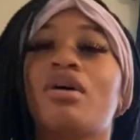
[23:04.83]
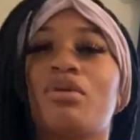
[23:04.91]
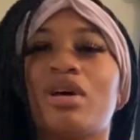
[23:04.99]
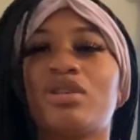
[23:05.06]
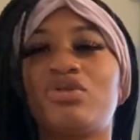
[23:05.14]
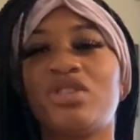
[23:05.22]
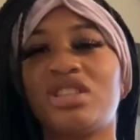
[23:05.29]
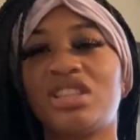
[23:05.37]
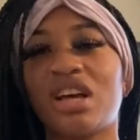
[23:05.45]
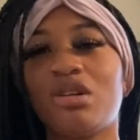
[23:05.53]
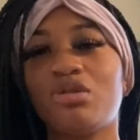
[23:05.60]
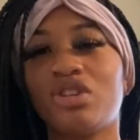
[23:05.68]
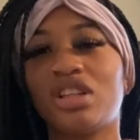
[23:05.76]
I was finna say.
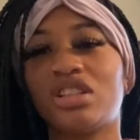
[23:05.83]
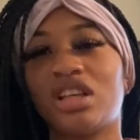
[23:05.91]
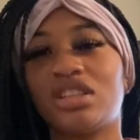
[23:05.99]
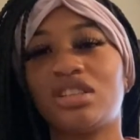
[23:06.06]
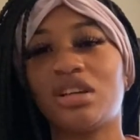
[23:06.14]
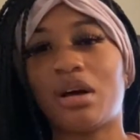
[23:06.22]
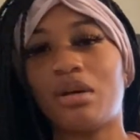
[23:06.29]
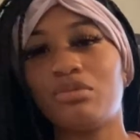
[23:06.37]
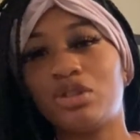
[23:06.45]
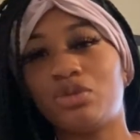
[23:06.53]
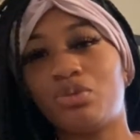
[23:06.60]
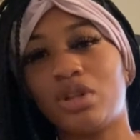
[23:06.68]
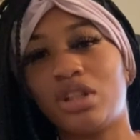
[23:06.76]
I was finna say something. I'm
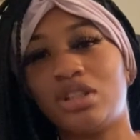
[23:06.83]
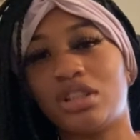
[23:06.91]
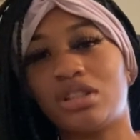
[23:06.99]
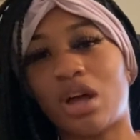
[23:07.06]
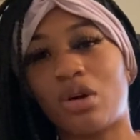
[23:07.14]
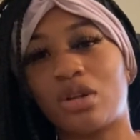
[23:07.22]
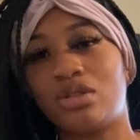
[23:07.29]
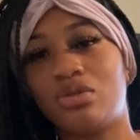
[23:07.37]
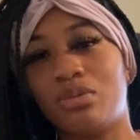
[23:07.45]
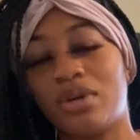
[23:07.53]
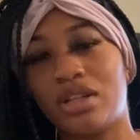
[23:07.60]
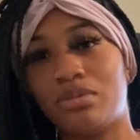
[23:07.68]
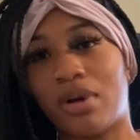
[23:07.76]
just really just talking too
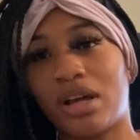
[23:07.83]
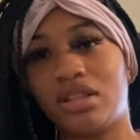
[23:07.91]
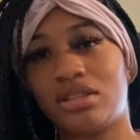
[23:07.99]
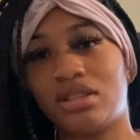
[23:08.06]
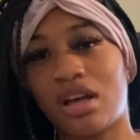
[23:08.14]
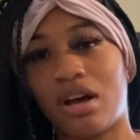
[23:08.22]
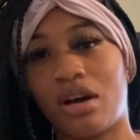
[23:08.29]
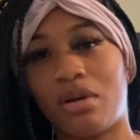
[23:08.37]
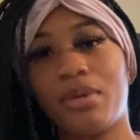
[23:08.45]
much by this time.